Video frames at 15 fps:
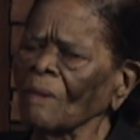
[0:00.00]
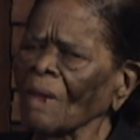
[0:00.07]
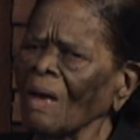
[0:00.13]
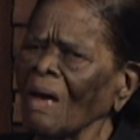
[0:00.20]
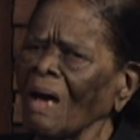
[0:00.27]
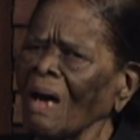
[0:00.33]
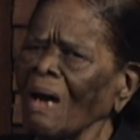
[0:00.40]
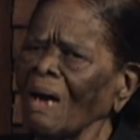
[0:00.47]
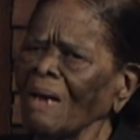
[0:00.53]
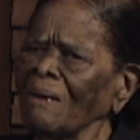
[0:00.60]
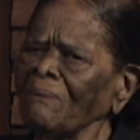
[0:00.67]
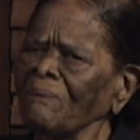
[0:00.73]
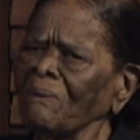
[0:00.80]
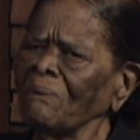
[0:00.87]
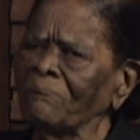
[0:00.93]
I,
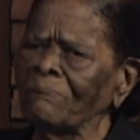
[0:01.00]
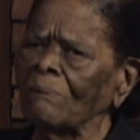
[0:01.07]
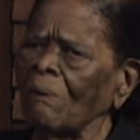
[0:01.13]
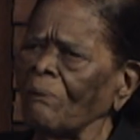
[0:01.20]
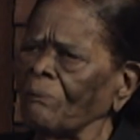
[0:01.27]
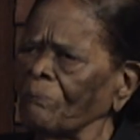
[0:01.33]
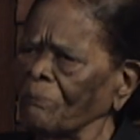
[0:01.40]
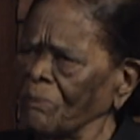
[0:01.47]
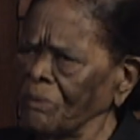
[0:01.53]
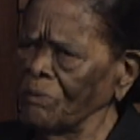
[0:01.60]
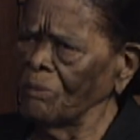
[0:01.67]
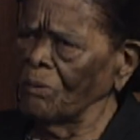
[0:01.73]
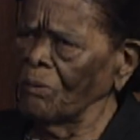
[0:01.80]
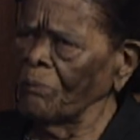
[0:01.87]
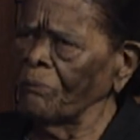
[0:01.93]

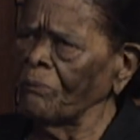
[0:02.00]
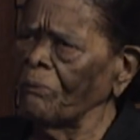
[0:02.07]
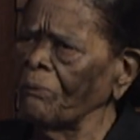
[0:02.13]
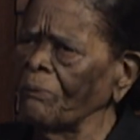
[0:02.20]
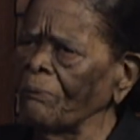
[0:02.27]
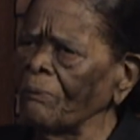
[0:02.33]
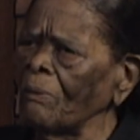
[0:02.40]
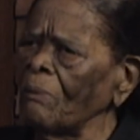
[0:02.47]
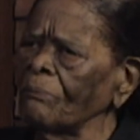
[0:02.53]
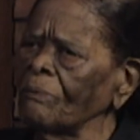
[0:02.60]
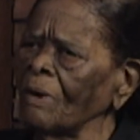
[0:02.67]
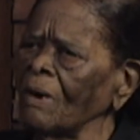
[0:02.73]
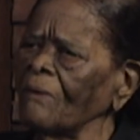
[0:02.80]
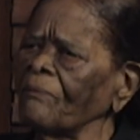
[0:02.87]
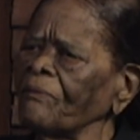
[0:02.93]
trying to
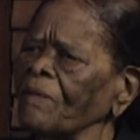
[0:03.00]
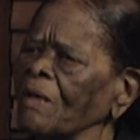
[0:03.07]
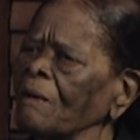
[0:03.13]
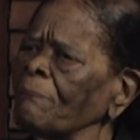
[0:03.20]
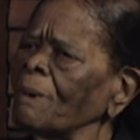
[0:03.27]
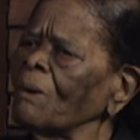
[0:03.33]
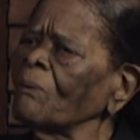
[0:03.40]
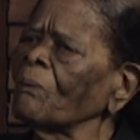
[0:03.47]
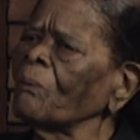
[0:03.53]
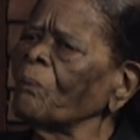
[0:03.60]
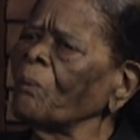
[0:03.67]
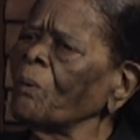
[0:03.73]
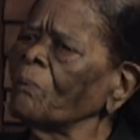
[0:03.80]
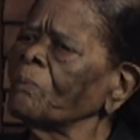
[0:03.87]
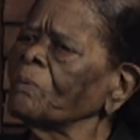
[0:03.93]
think about what
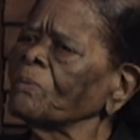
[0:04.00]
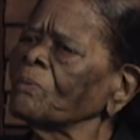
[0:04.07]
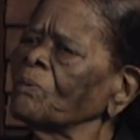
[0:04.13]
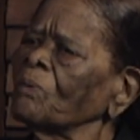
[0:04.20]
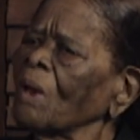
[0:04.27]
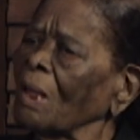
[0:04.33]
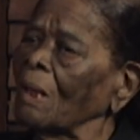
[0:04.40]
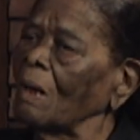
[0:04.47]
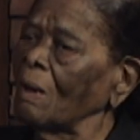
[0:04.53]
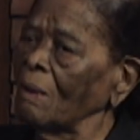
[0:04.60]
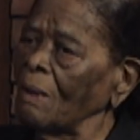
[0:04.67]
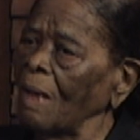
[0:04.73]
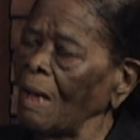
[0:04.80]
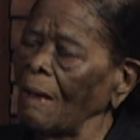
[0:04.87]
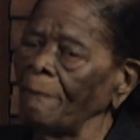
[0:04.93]
was going to
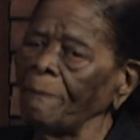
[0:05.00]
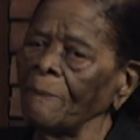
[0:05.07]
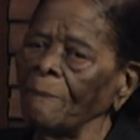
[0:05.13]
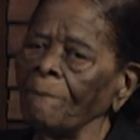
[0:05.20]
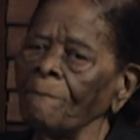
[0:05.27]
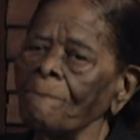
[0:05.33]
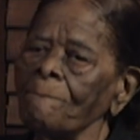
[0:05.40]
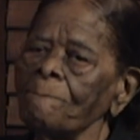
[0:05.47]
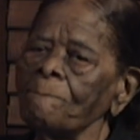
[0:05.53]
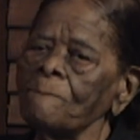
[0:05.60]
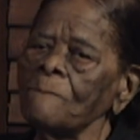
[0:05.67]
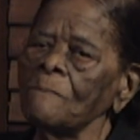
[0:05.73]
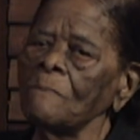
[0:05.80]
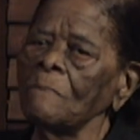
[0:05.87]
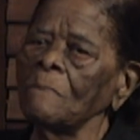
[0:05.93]
happen.
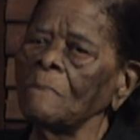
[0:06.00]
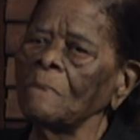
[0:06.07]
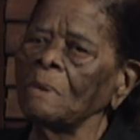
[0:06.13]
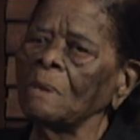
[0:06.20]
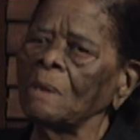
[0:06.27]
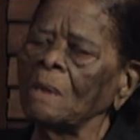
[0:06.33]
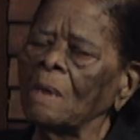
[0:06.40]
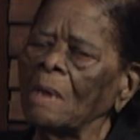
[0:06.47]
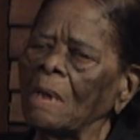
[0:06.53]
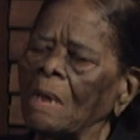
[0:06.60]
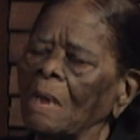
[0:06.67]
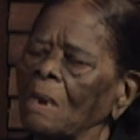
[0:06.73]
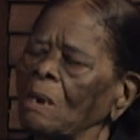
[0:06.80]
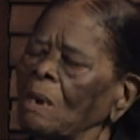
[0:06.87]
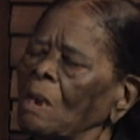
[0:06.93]
And
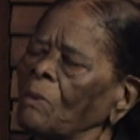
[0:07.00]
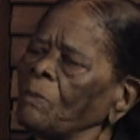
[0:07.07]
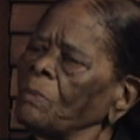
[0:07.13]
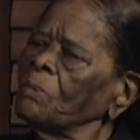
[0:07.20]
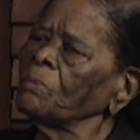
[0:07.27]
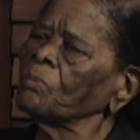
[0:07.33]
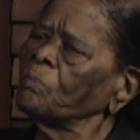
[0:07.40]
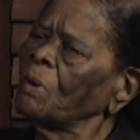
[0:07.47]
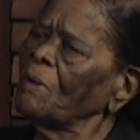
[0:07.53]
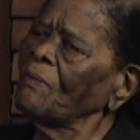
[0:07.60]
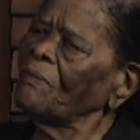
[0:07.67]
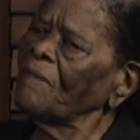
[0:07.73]
one thing